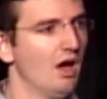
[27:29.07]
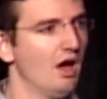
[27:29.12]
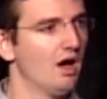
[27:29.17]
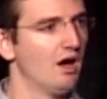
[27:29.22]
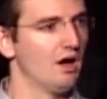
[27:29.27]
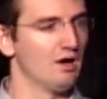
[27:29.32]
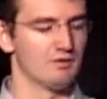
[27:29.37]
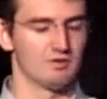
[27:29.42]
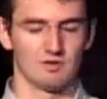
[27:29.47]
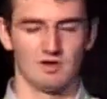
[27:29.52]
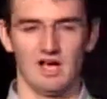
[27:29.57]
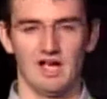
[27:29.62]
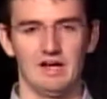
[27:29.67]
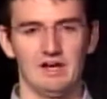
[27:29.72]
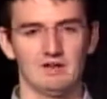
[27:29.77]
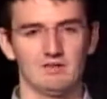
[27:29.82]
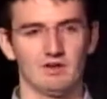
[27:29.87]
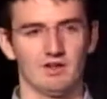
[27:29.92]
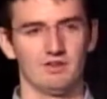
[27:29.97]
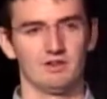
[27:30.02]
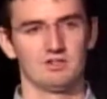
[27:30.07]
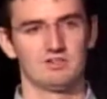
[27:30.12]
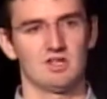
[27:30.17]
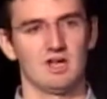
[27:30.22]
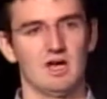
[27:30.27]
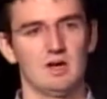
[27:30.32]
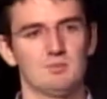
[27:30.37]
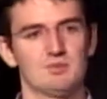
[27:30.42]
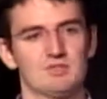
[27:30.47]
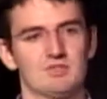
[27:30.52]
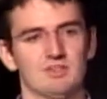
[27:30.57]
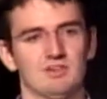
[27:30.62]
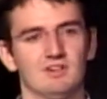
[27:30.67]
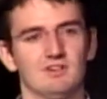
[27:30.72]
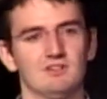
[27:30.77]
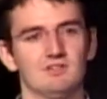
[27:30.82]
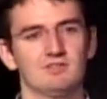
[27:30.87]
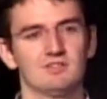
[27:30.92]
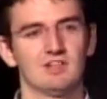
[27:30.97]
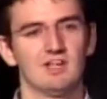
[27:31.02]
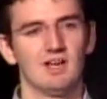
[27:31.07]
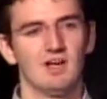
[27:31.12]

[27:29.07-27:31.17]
A variety of other types of